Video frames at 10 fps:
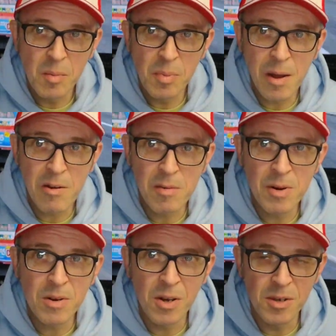
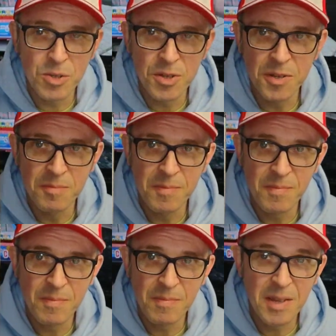Pokemon Colosseum.
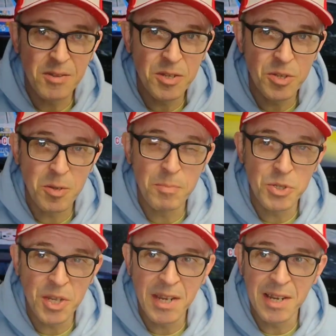Now this is a
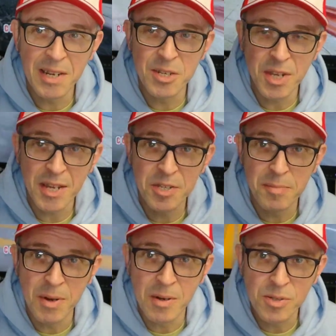particularly
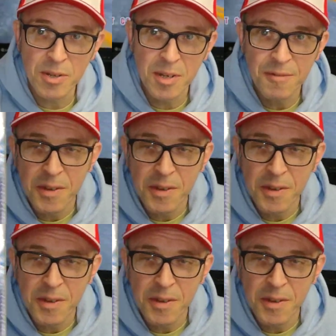box, I don't know if